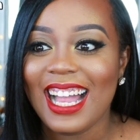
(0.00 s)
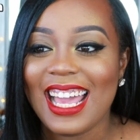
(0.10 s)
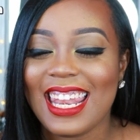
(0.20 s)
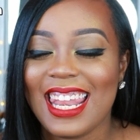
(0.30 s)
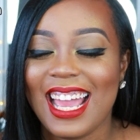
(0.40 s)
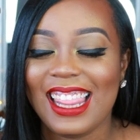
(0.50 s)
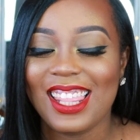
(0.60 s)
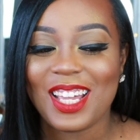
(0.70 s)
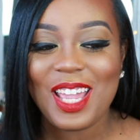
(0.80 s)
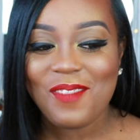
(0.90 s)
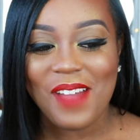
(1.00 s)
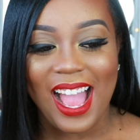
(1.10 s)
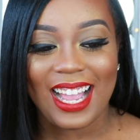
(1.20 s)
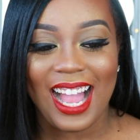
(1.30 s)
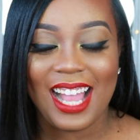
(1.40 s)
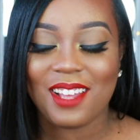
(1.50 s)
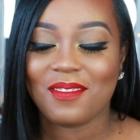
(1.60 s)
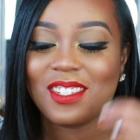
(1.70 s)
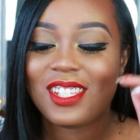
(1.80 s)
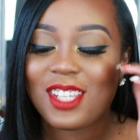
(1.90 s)
And looking back, I
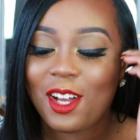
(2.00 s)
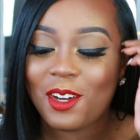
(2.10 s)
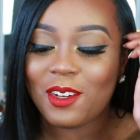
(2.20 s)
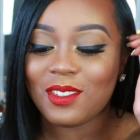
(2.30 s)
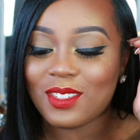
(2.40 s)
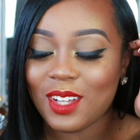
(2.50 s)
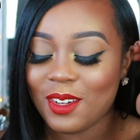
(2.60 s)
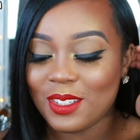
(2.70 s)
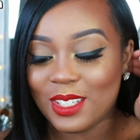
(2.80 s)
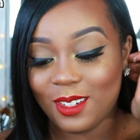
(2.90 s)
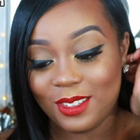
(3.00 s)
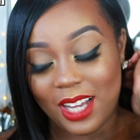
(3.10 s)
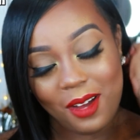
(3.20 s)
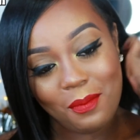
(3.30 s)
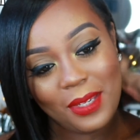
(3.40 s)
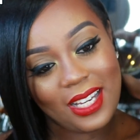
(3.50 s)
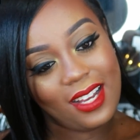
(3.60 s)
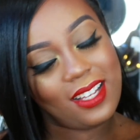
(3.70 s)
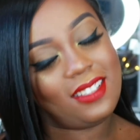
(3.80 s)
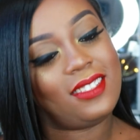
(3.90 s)
am so dumb
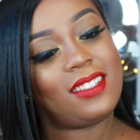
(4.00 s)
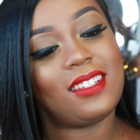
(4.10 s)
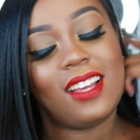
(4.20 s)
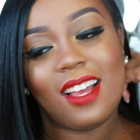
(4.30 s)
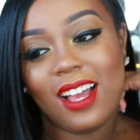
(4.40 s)
because,